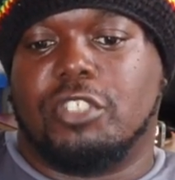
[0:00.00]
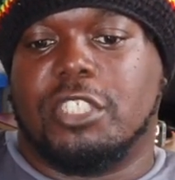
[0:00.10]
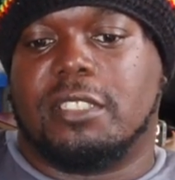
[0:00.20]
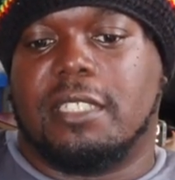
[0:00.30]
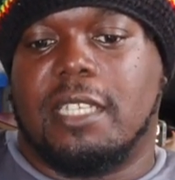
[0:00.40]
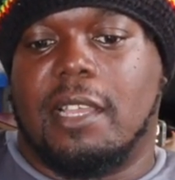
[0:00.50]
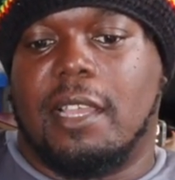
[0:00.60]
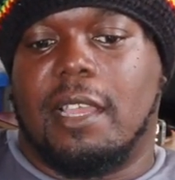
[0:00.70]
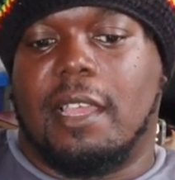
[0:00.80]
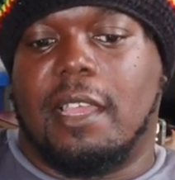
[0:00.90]
just,
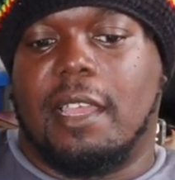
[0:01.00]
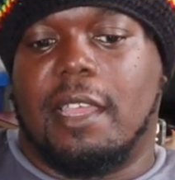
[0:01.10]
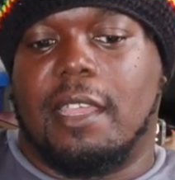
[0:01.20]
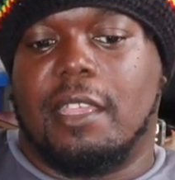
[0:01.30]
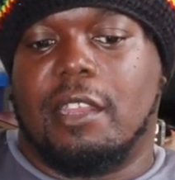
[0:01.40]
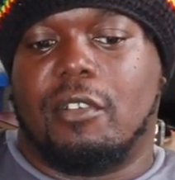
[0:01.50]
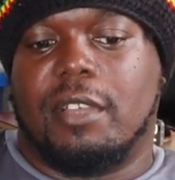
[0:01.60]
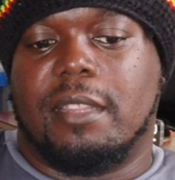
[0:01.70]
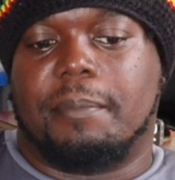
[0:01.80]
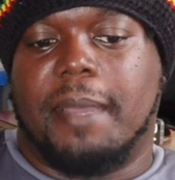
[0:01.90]
in
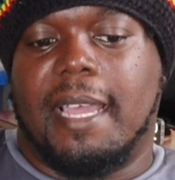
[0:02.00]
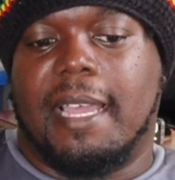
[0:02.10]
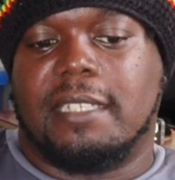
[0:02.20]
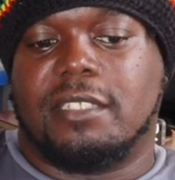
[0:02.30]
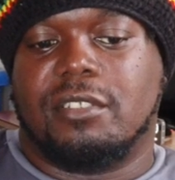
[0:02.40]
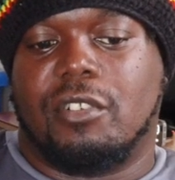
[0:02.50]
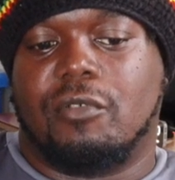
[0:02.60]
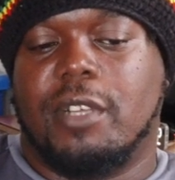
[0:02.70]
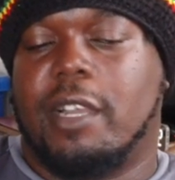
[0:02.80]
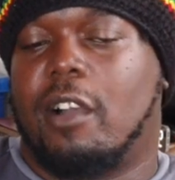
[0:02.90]
the past,
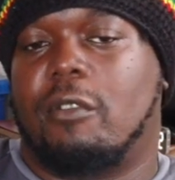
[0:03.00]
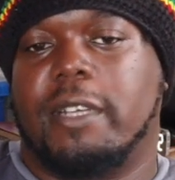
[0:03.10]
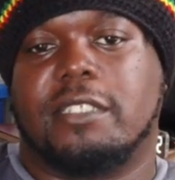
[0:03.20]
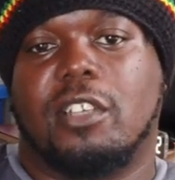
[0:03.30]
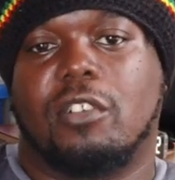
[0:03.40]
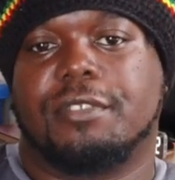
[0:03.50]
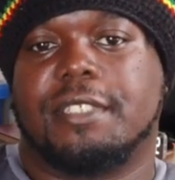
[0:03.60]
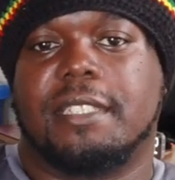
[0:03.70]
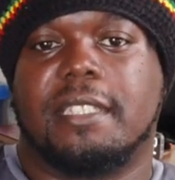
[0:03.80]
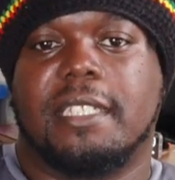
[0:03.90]
we always
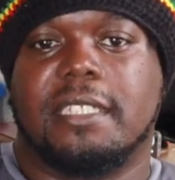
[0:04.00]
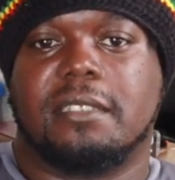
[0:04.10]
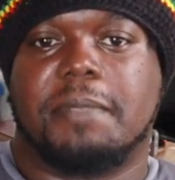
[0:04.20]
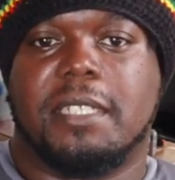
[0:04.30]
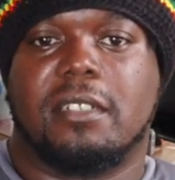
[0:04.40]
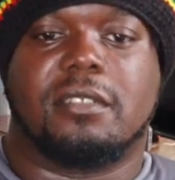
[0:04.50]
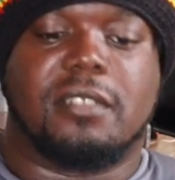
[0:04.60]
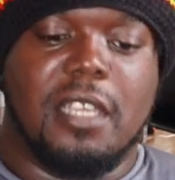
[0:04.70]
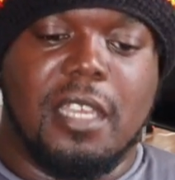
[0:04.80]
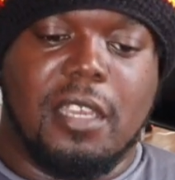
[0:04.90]
hosted things
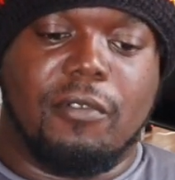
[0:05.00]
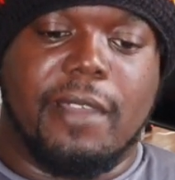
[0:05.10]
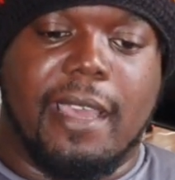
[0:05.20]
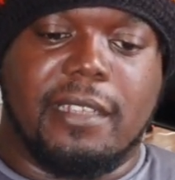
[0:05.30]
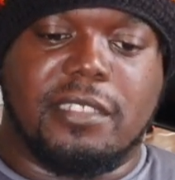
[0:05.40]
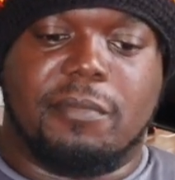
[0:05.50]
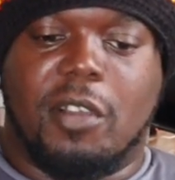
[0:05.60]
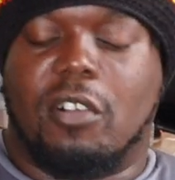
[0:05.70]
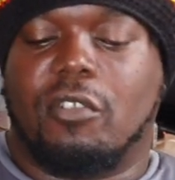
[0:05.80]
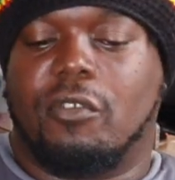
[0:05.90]
because we had a
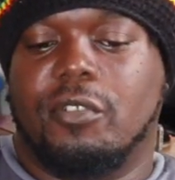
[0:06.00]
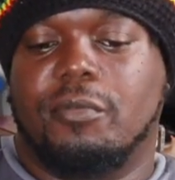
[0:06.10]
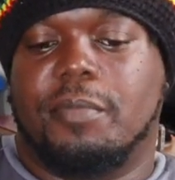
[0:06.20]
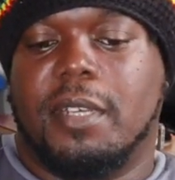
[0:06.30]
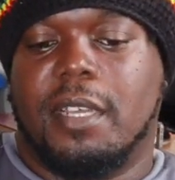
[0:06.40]
small group.